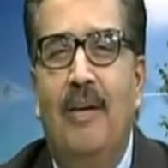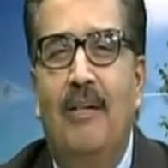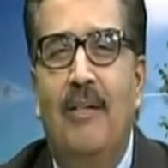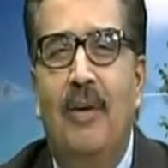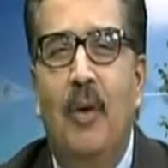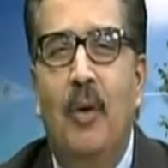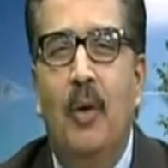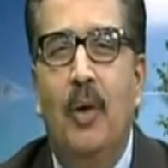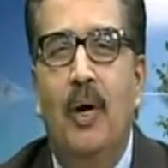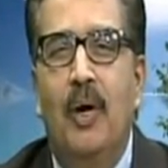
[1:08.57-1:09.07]

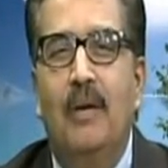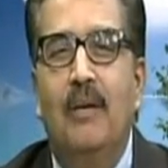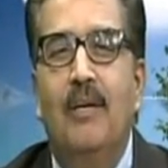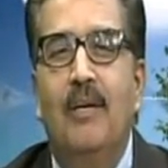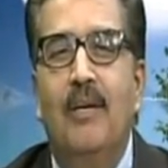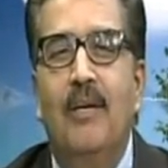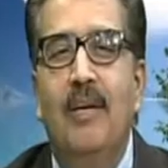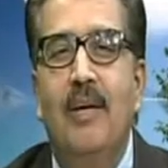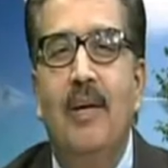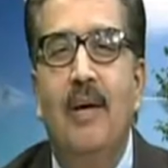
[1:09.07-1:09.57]
we look at
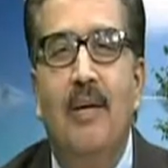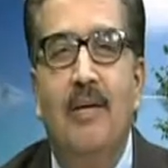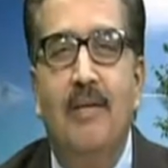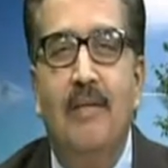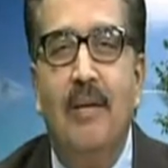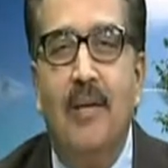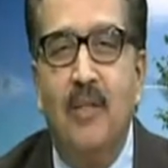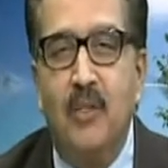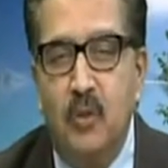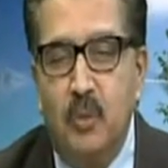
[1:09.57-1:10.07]
India
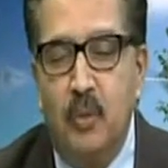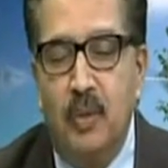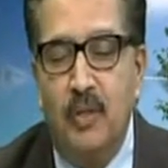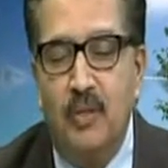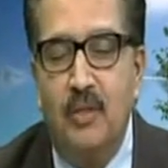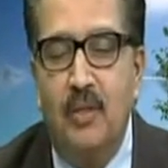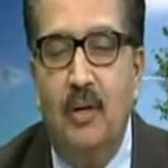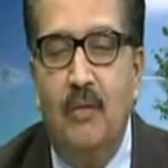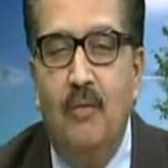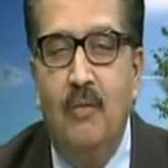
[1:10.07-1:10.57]
in a
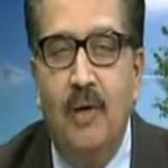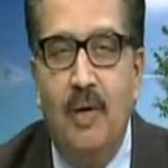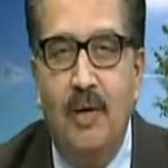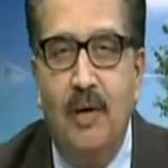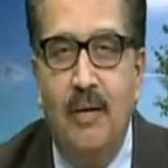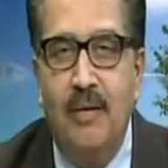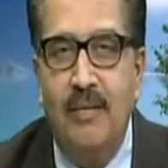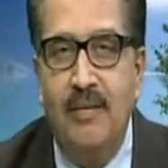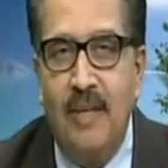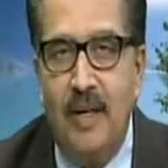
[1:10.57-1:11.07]
special
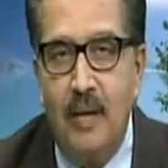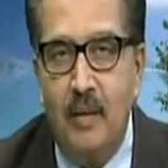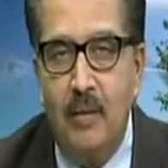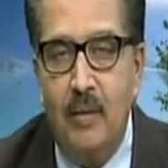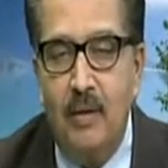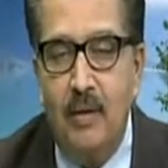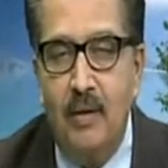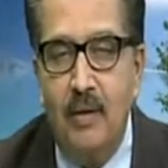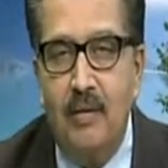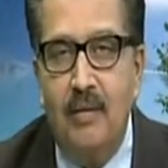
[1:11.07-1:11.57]
way,
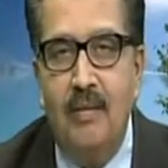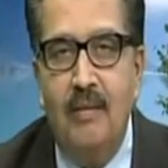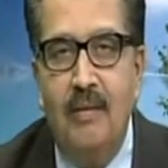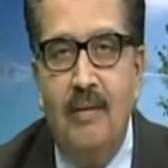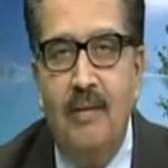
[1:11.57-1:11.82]
celebrating